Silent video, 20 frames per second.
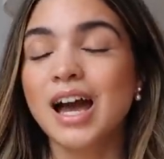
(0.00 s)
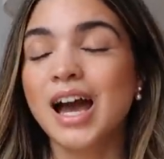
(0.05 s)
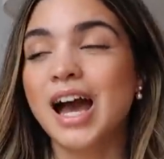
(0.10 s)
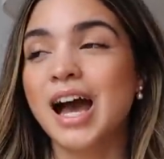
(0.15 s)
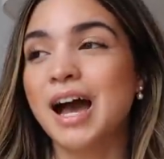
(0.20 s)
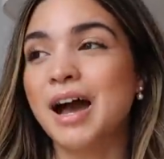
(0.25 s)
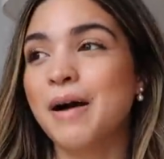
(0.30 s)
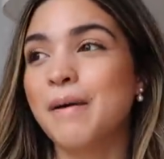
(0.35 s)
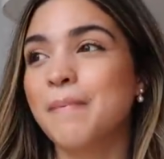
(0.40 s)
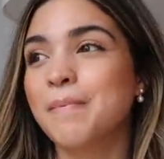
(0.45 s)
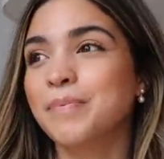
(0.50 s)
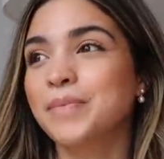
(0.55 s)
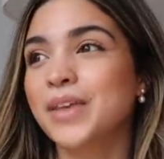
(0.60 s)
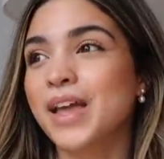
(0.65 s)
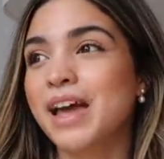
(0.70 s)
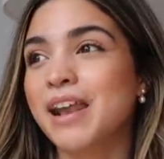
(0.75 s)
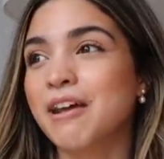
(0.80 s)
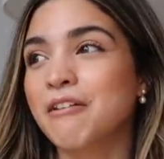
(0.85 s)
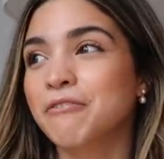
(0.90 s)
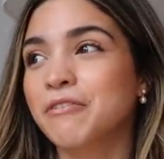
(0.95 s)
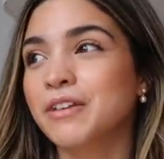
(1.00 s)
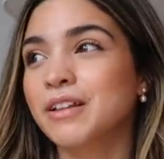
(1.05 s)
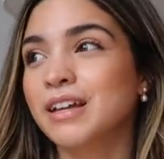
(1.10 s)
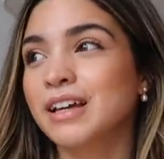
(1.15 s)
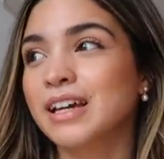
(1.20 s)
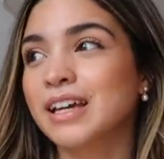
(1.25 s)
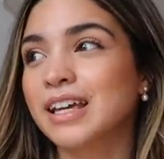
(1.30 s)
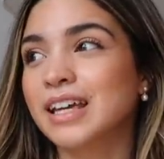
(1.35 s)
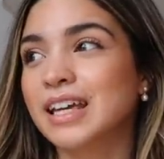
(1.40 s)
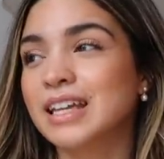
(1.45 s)
And I feel
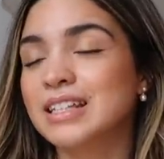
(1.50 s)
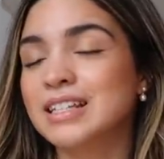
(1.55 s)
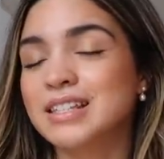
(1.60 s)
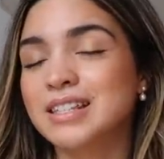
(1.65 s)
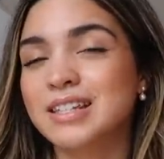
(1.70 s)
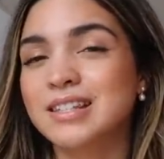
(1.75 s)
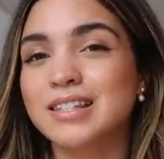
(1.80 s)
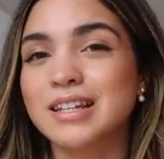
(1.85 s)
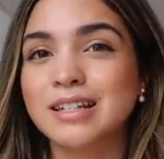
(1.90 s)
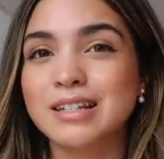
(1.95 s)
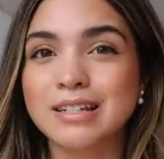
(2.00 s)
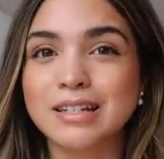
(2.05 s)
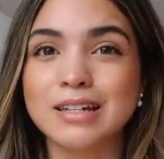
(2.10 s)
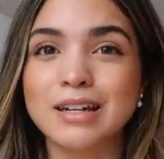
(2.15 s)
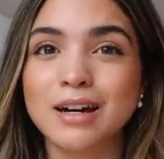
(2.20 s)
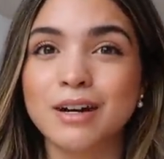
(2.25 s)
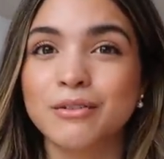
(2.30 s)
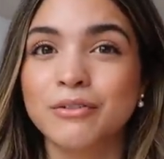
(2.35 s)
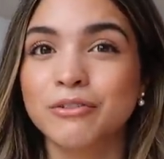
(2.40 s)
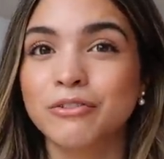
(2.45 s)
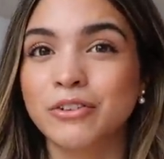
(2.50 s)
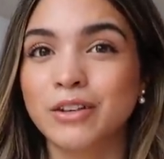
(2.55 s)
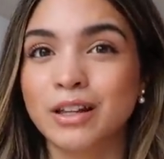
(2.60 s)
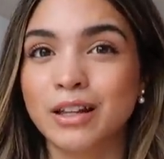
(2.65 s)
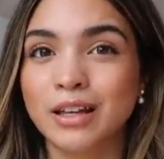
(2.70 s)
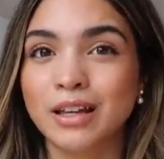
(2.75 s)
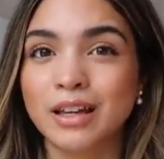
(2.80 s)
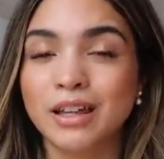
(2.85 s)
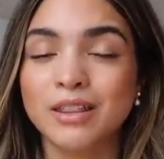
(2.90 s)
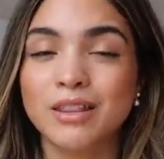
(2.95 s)
like it's this idea of
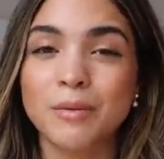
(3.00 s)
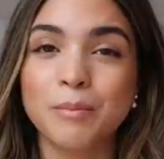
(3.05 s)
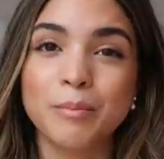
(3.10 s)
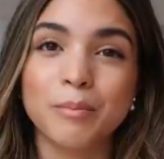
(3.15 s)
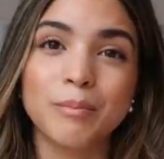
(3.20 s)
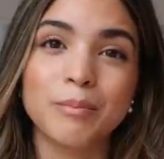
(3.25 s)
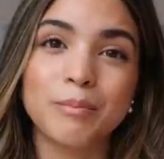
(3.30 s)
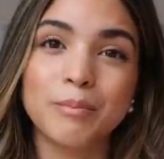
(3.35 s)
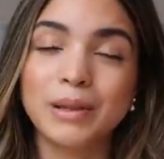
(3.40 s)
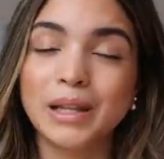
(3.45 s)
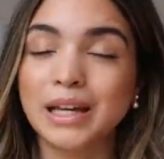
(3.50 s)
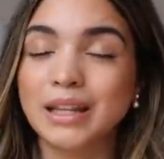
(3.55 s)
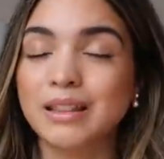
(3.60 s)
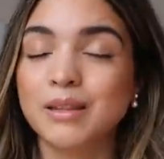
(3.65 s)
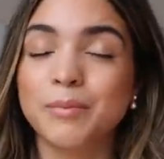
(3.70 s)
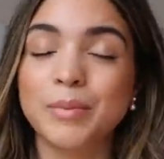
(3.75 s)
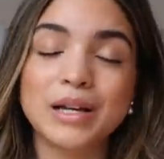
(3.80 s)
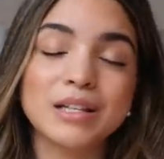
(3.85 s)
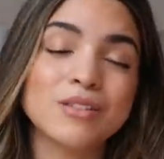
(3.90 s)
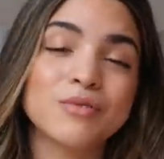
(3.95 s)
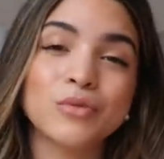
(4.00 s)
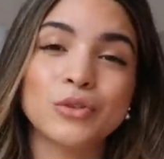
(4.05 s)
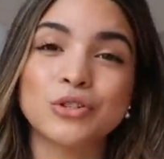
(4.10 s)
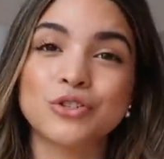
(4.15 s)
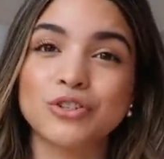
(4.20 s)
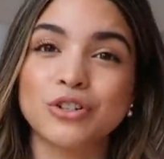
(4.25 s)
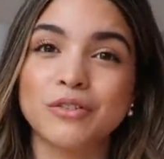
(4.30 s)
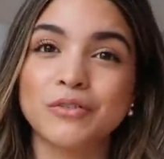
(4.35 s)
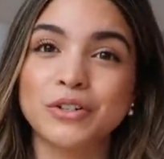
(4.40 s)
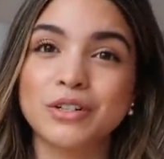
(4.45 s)
feeling the best
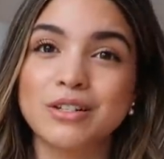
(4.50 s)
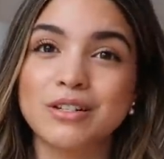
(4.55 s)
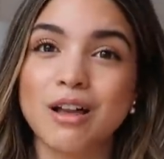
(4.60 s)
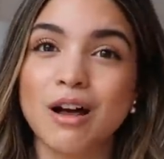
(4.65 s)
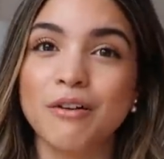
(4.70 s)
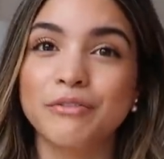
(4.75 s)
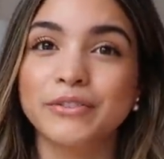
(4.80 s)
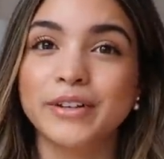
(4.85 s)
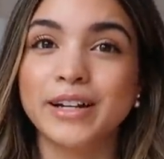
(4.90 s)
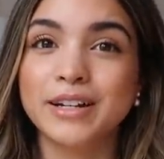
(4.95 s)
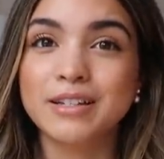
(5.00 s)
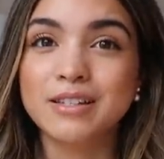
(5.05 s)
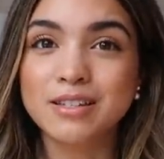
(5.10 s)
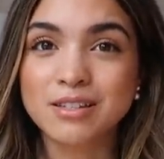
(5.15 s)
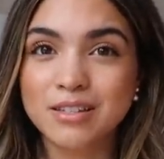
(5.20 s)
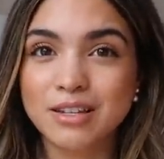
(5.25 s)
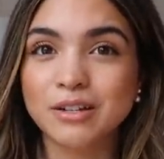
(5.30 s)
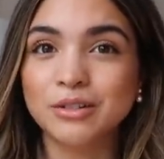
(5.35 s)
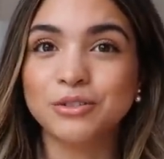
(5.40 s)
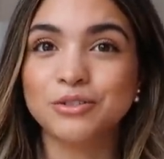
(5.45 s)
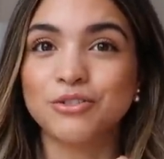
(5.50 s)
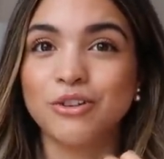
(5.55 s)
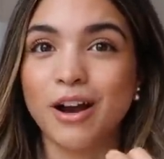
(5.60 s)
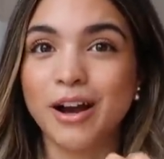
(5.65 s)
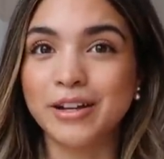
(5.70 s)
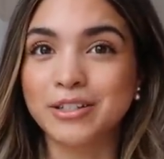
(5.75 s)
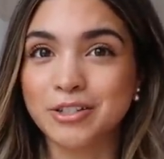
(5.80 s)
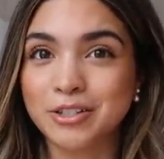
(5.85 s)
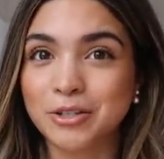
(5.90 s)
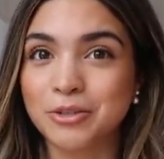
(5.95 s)
version of yourself that I still
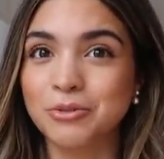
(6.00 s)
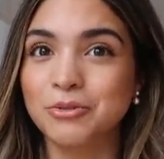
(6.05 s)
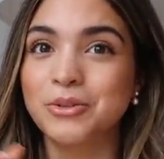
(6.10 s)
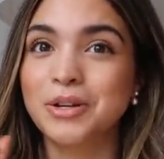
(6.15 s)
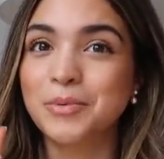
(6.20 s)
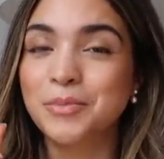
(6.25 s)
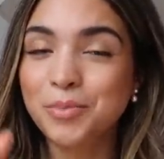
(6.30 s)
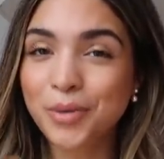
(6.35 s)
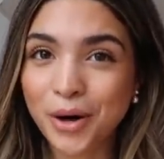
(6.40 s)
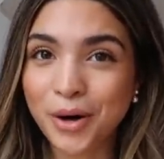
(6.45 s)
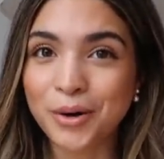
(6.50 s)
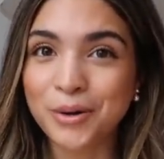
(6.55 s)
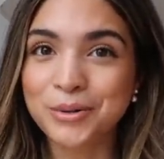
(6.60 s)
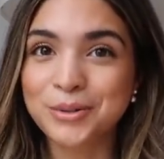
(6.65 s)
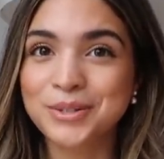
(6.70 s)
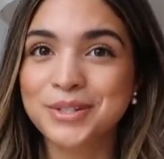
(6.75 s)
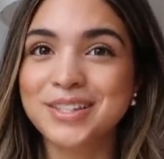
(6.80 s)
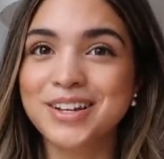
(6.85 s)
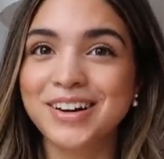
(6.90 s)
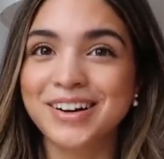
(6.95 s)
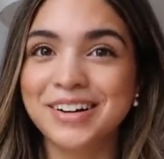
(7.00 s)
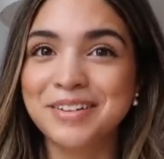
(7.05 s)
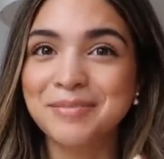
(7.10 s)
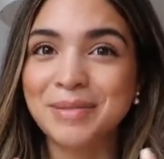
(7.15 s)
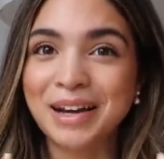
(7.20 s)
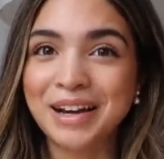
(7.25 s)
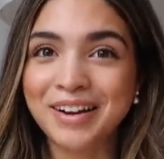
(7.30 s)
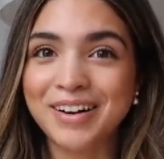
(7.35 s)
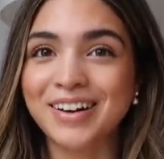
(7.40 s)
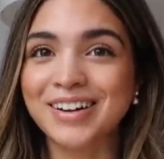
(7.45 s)
try to impose on
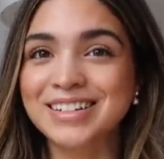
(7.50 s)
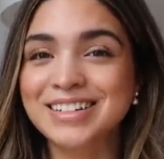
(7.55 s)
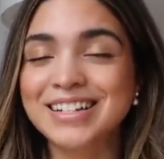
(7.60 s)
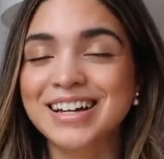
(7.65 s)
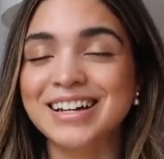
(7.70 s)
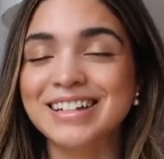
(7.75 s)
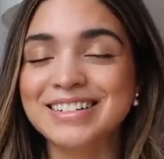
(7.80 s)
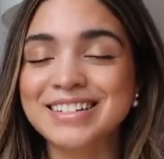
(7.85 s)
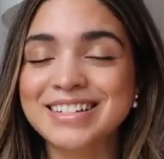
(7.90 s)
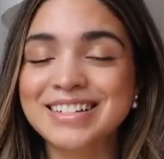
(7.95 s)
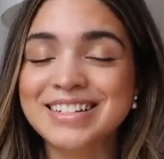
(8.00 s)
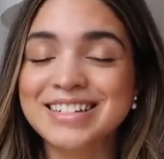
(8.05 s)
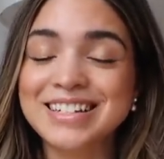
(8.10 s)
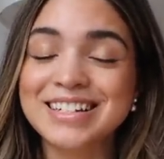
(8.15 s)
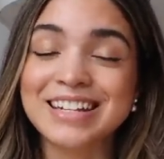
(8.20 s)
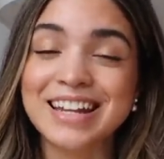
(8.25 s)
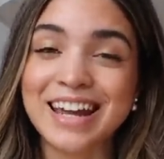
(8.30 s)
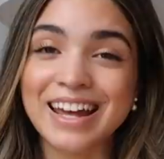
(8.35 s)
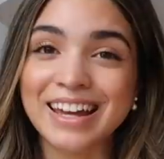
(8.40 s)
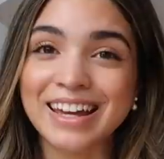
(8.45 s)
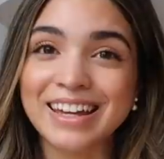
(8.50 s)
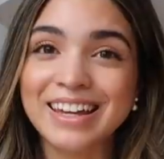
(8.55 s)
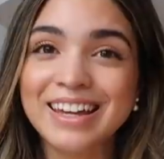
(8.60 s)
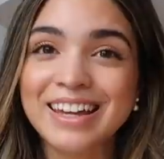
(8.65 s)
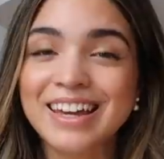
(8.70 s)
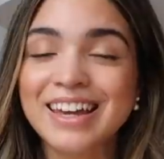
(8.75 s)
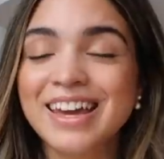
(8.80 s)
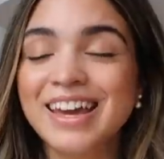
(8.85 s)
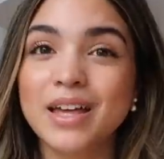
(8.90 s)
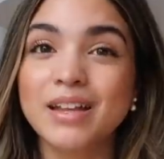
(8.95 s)
my content today.
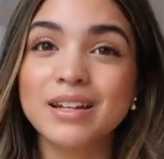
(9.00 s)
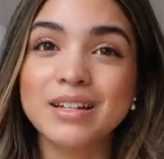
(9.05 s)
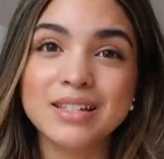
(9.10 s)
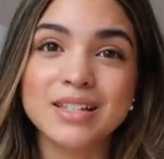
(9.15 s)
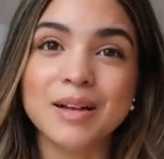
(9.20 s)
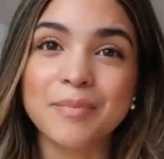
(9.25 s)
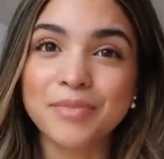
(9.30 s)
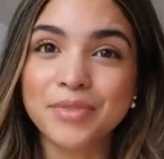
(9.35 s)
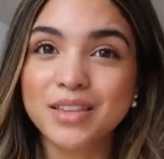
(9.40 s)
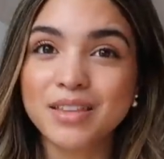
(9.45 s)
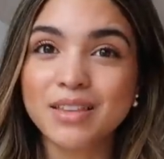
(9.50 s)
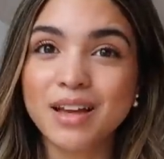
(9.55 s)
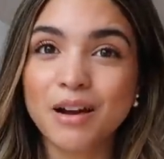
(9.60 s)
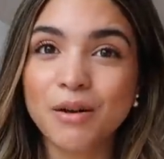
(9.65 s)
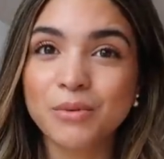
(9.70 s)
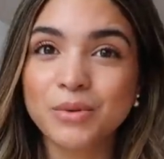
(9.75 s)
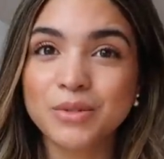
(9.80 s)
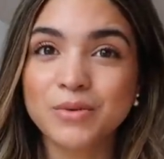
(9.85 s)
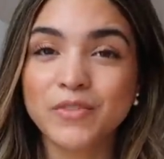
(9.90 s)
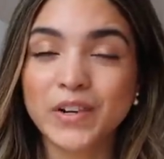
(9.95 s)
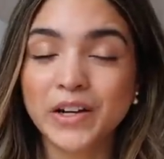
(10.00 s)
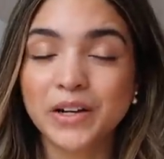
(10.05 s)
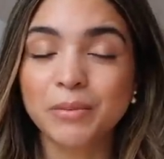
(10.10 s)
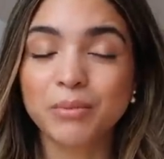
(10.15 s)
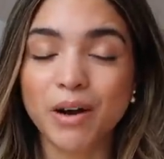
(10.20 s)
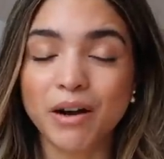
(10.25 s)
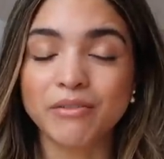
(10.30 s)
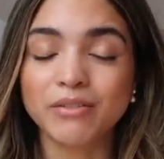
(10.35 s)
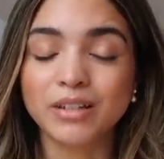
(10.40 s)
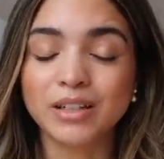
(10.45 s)
And it's something that was very
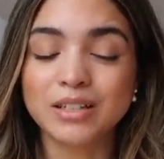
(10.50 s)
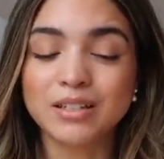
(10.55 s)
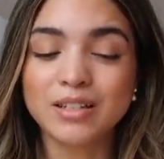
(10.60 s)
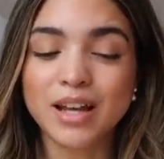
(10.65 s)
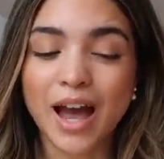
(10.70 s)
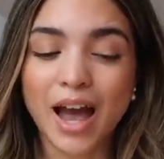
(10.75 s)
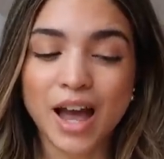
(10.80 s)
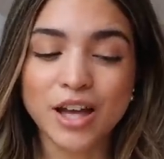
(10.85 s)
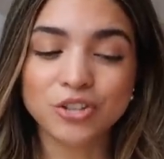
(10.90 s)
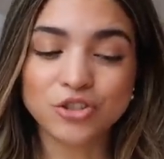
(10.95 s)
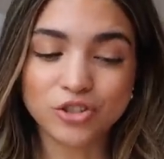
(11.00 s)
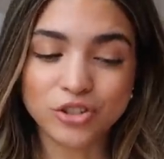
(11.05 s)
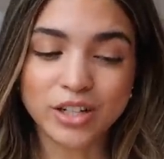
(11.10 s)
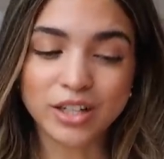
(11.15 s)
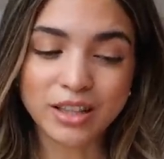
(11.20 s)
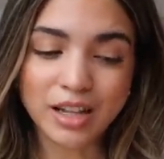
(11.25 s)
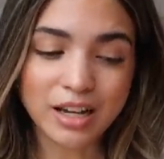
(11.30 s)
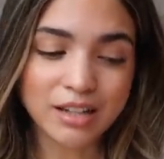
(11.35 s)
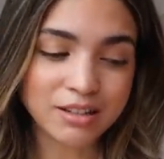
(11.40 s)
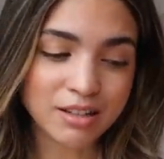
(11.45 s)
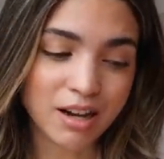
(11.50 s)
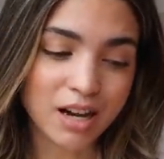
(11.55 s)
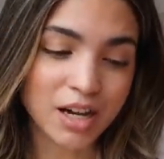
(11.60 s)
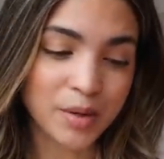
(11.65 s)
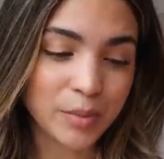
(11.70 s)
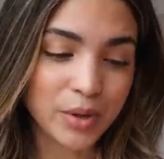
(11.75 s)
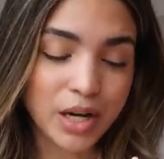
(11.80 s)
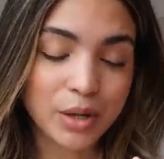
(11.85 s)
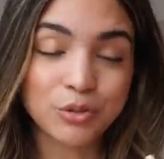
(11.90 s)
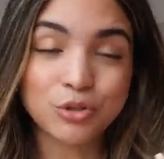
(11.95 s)
prevalent during that
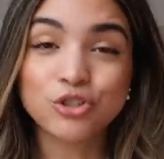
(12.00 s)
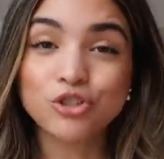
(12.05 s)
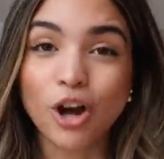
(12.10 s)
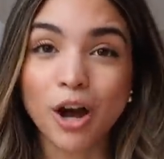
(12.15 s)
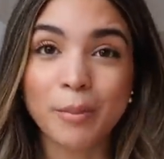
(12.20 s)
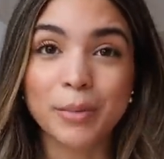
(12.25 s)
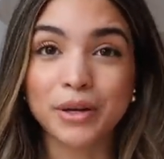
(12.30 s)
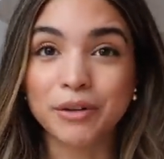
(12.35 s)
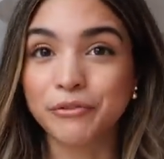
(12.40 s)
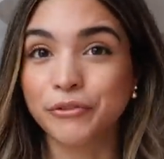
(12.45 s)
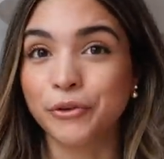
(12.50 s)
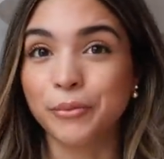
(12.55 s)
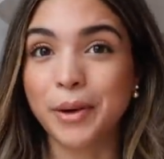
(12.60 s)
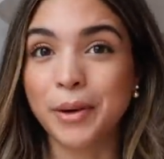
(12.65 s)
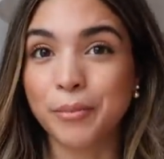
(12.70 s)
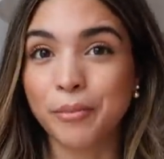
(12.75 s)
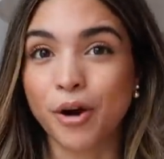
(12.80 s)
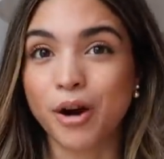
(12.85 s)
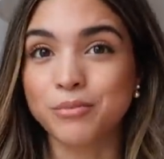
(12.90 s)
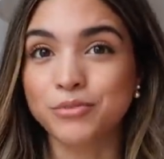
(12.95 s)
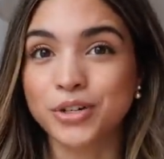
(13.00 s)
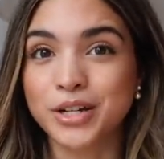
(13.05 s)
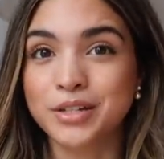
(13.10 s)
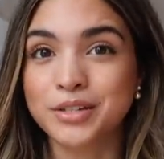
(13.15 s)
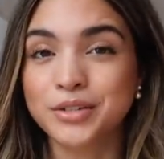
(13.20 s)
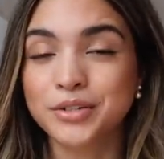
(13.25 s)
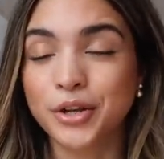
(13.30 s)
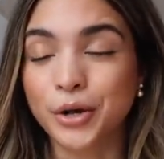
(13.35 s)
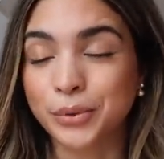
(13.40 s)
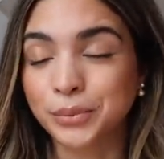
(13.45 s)
time when I was shopping for my prom dress.
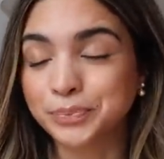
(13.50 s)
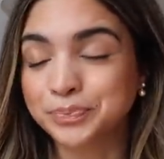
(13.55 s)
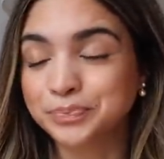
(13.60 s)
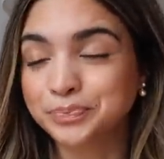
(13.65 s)
So